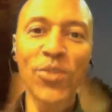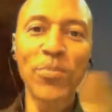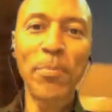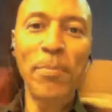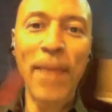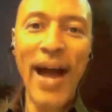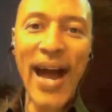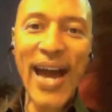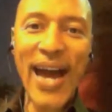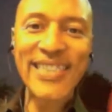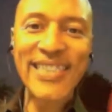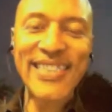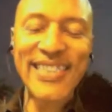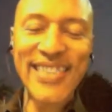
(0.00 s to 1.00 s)

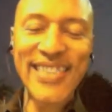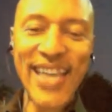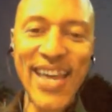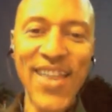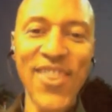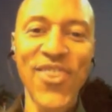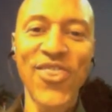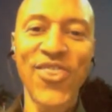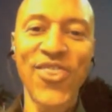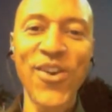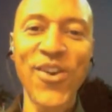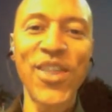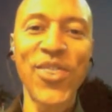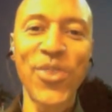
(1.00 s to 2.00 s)
Mindset
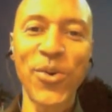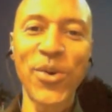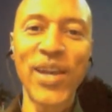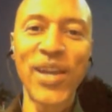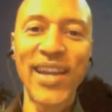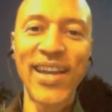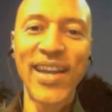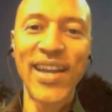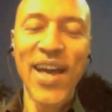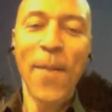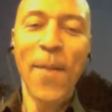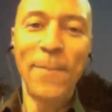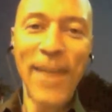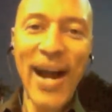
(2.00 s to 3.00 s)
thirty-three.
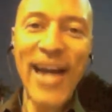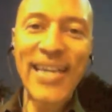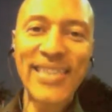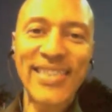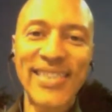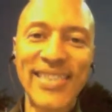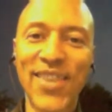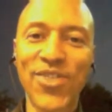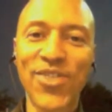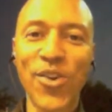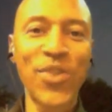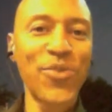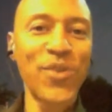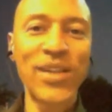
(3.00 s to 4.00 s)
Mindset
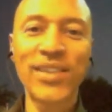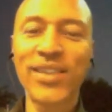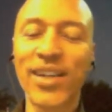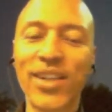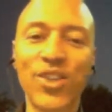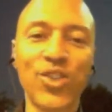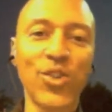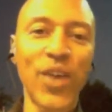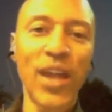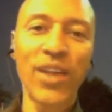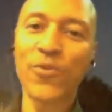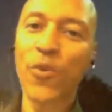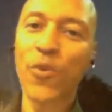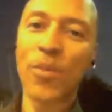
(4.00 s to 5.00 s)
thirty-three is going to
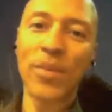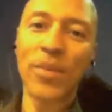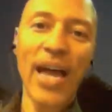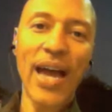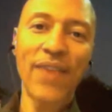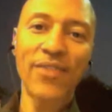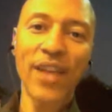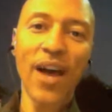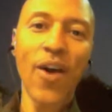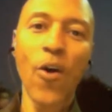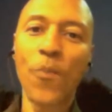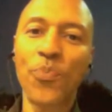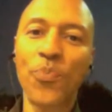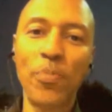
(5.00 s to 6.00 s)
transform lives. I
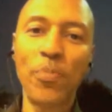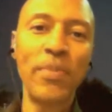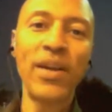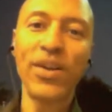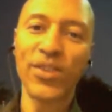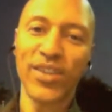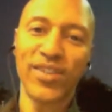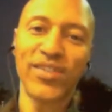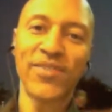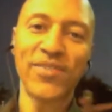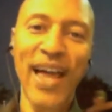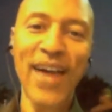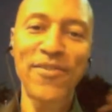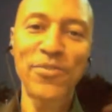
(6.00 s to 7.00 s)
hope millions of
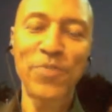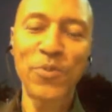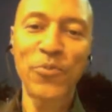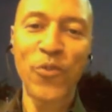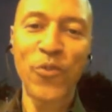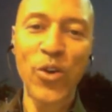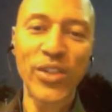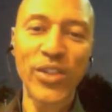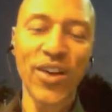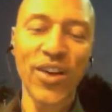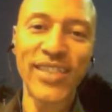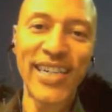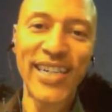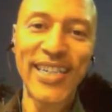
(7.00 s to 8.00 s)
lives before it's all
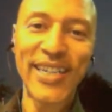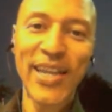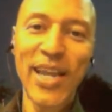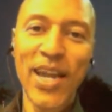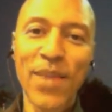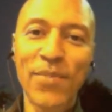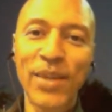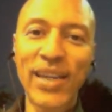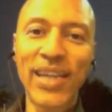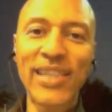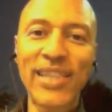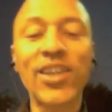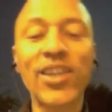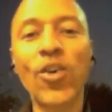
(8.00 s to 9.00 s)
done. But
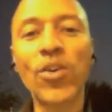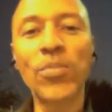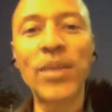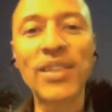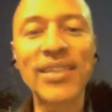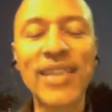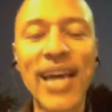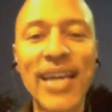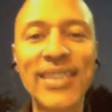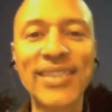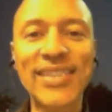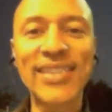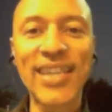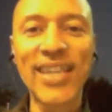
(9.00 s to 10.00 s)
listen, go to my site,
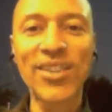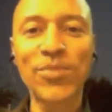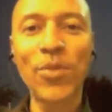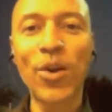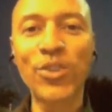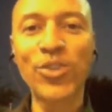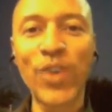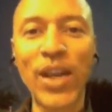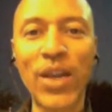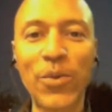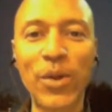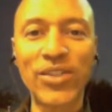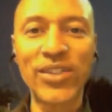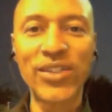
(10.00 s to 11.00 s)
c j small training
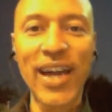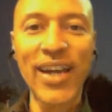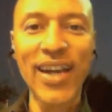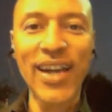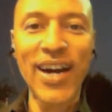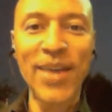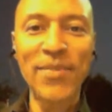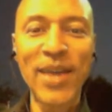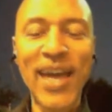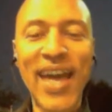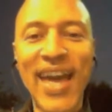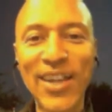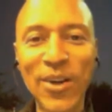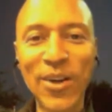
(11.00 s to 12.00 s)
winners dot com,
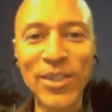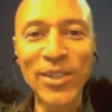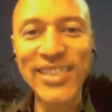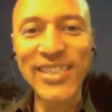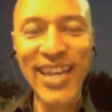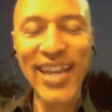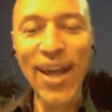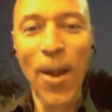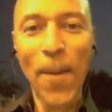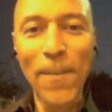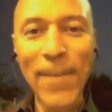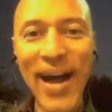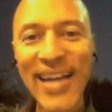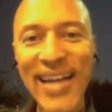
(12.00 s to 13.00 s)
and go and check out
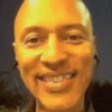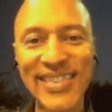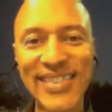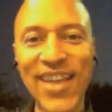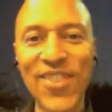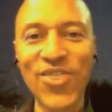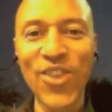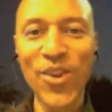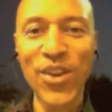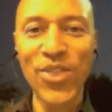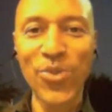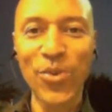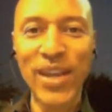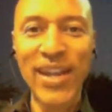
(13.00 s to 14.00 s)
Mindset
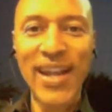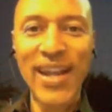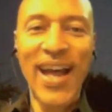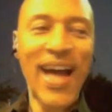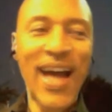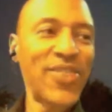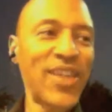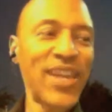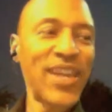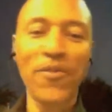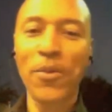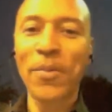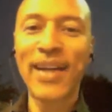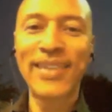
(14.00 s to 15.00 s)
thirty-three. I think
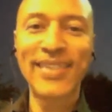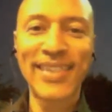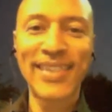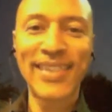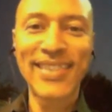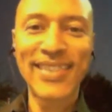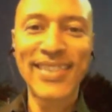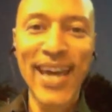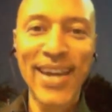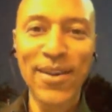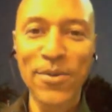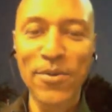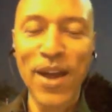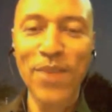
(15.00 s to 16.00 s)
everybody's excited
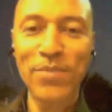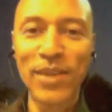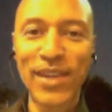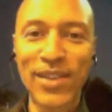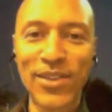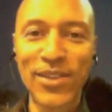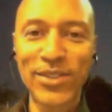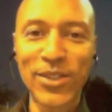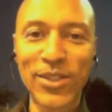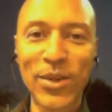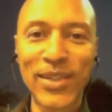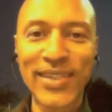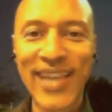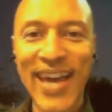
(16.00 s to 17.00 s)
around me, and they're so
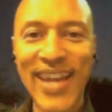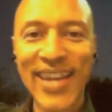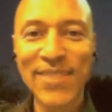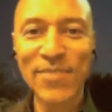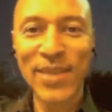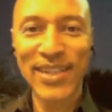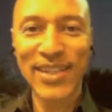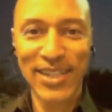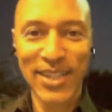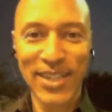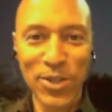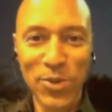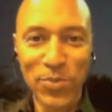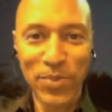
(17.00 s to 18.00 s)
excited because of the
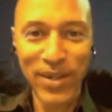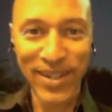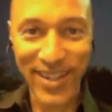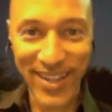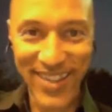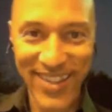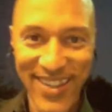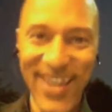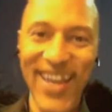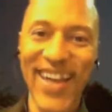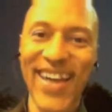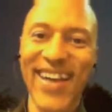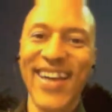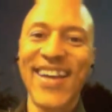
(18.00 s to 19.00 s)
new book.
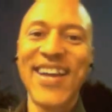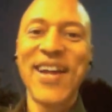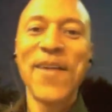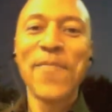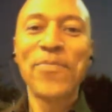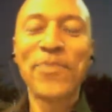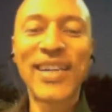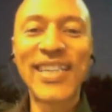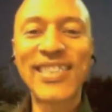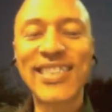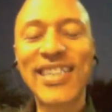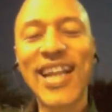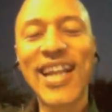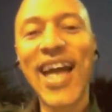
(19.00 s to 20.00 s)
But
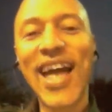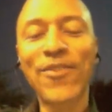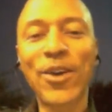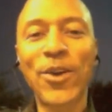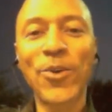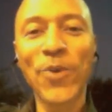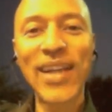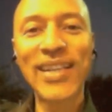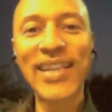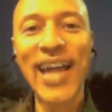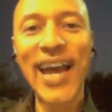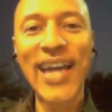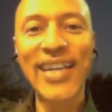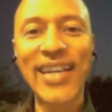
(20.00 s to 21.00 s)
listen, have a great
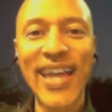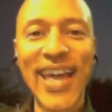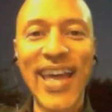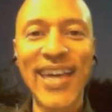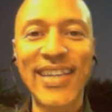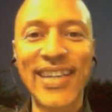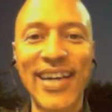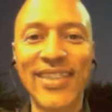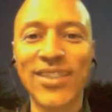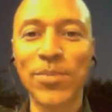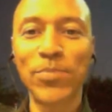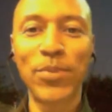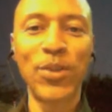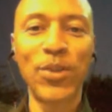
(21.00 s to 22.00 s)
night, and uh, it's
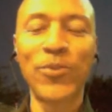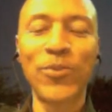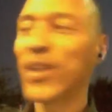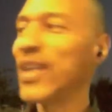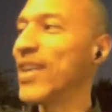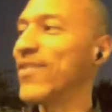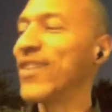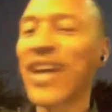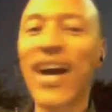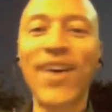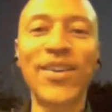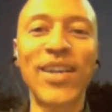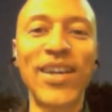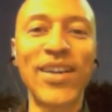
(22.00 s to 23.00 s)
a beautiful evening
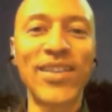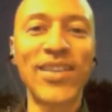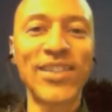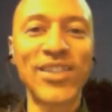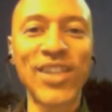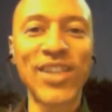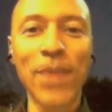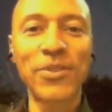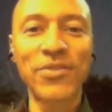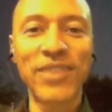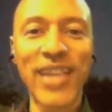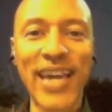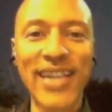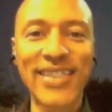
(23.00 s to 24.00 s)
out here in the shops
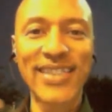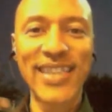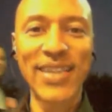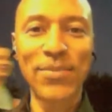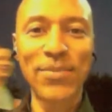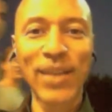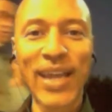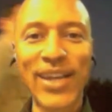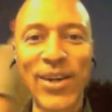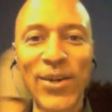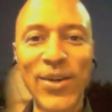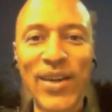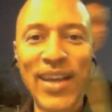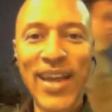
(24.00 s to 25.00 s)
of Legacy in
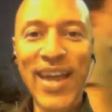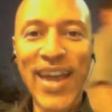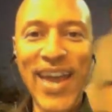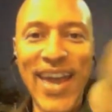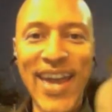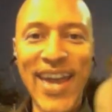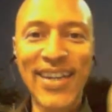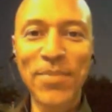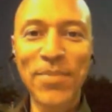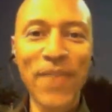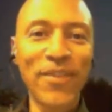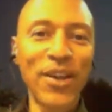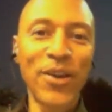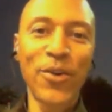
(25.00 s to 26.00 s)
Plano, and I'm
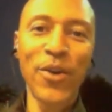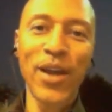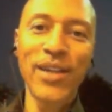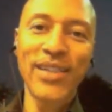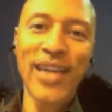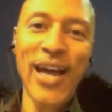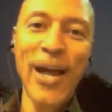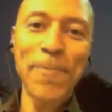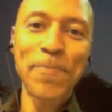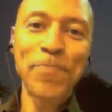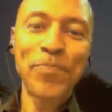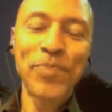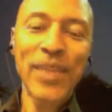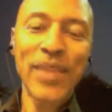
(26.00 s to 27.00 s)
having a great time.
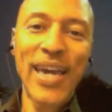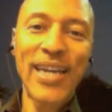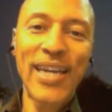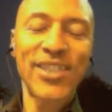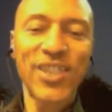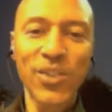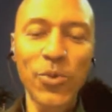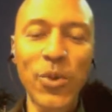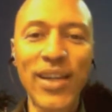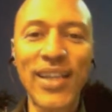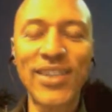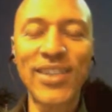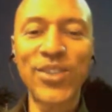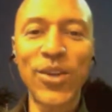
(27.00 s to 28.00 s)
And I just want to
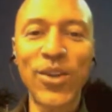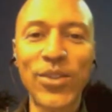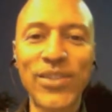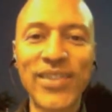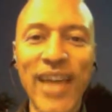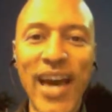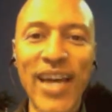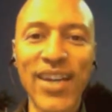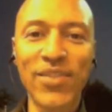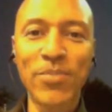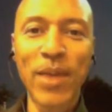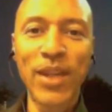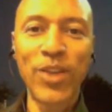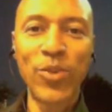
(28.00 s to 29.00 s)
let you know the title
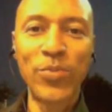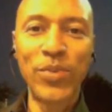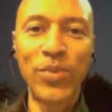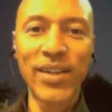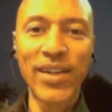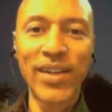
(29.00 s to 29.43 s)
of my new book,